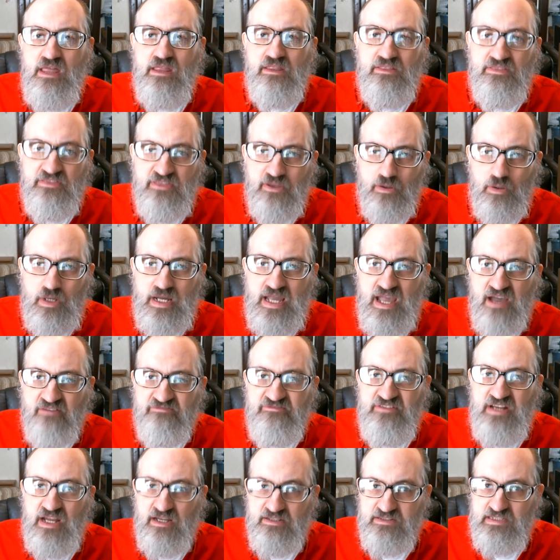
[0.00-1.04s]
though I have
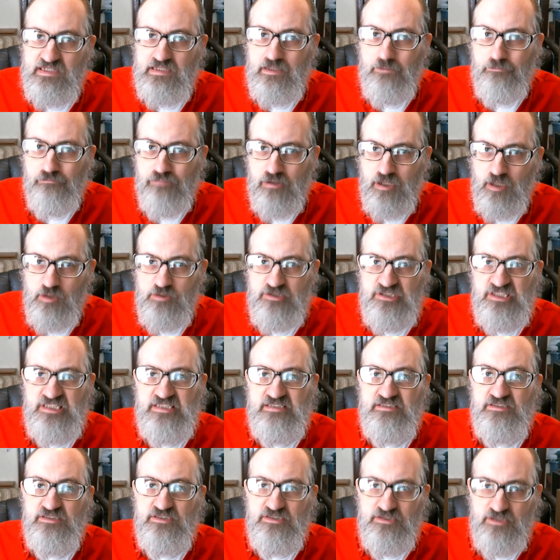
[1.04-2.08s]
nothing approaching
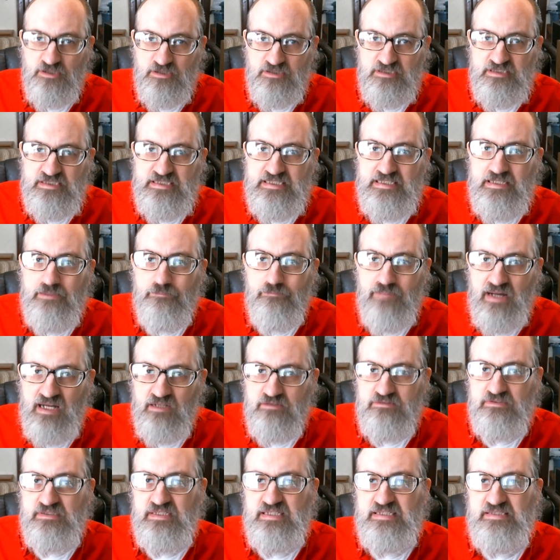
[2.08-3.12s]
certainty
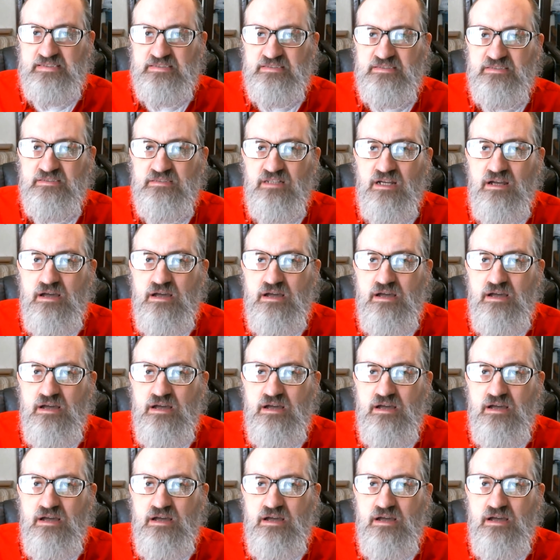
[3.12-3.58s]
about this.